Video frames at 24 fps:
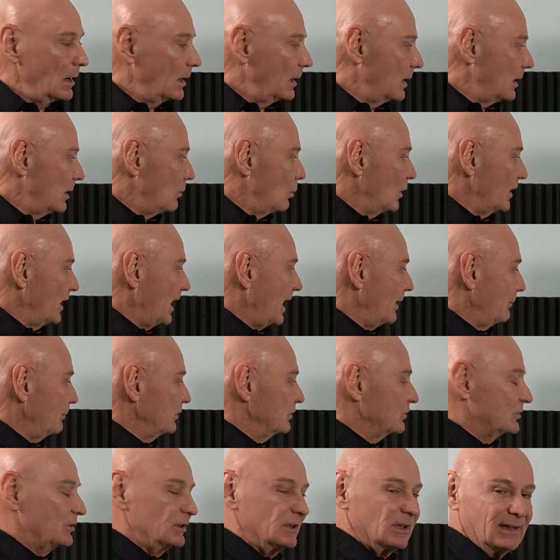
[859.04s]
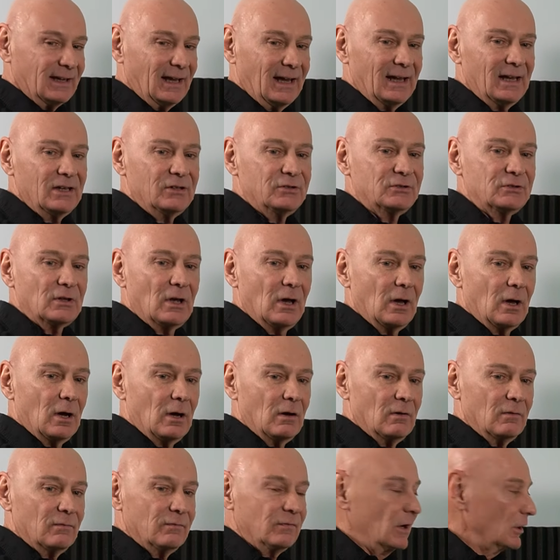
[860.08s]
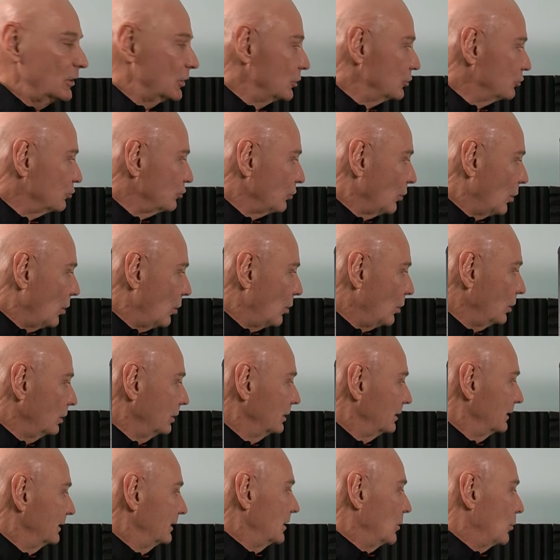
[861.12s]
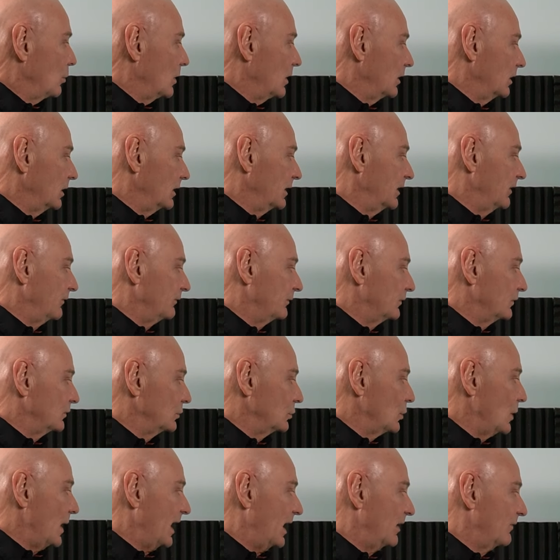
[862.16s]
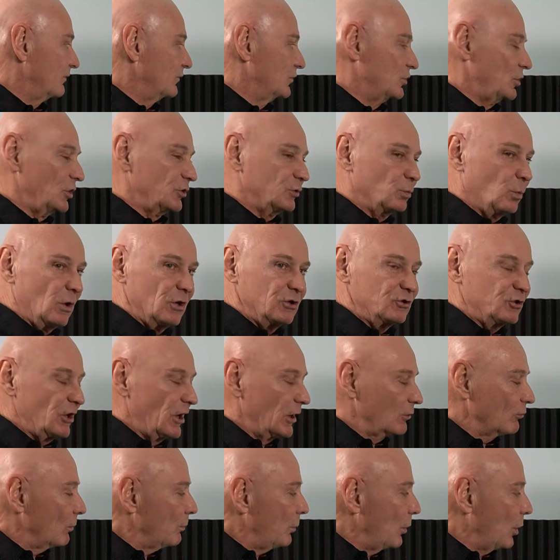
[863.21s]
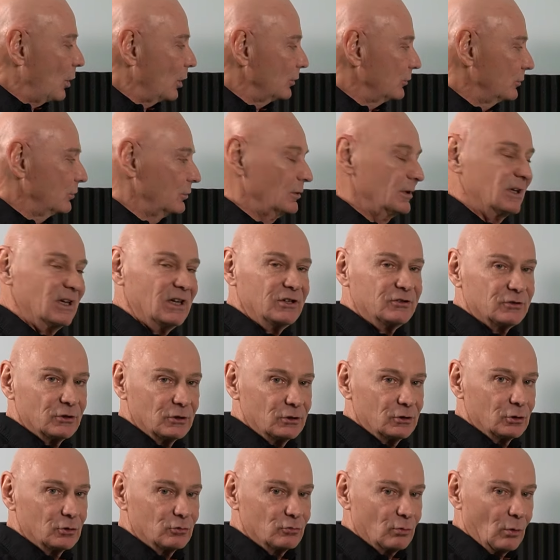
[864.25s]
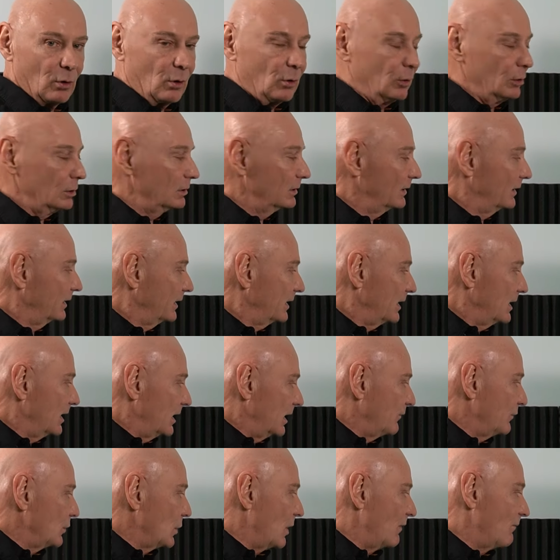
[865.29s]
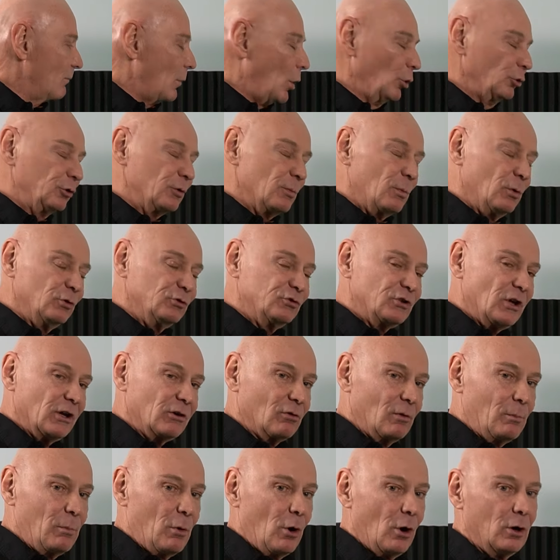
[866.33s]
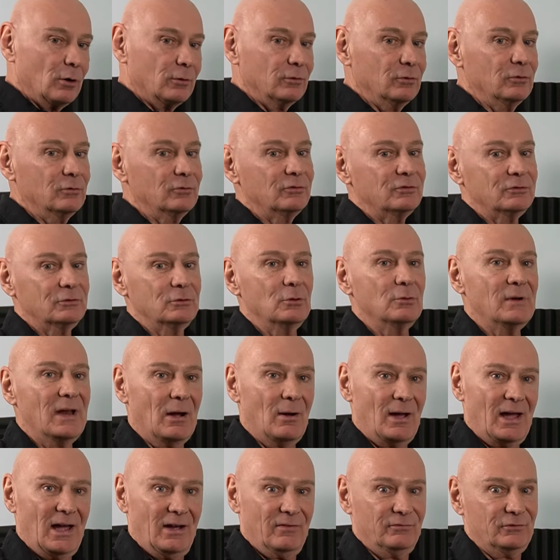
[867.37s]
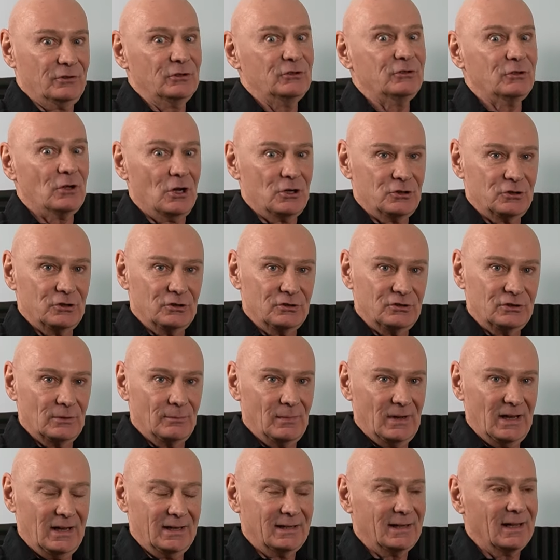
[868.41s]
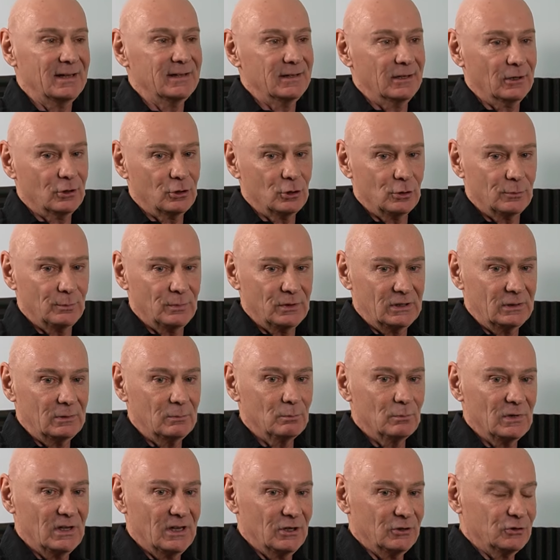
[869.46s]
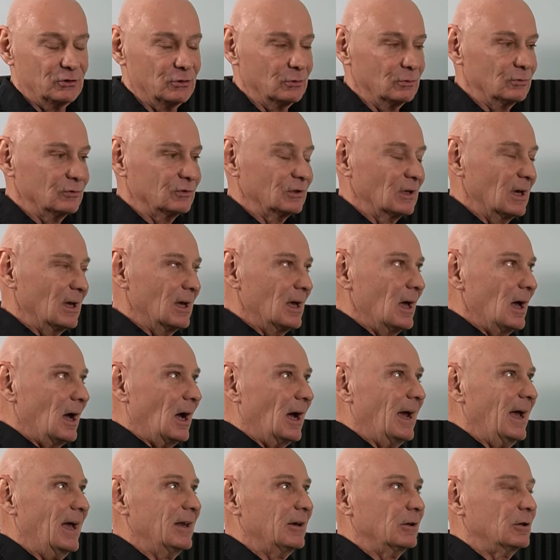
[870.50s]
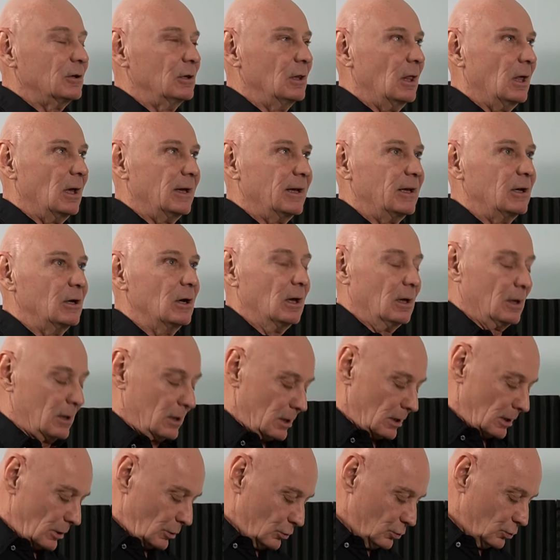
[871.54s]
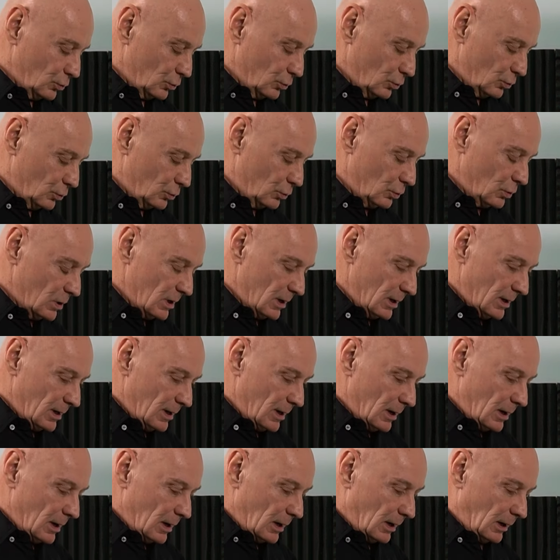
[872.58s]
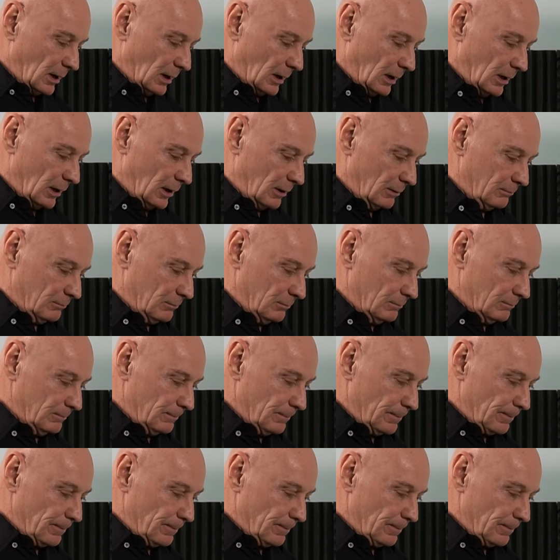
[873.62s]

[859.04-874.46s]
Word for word: Uh, what happens in the case of uh, control? Well, if you have just one general partner, he's in control. If you have multiple general partners, you now have discussions to make and there could be issues. I had a client uh, who um,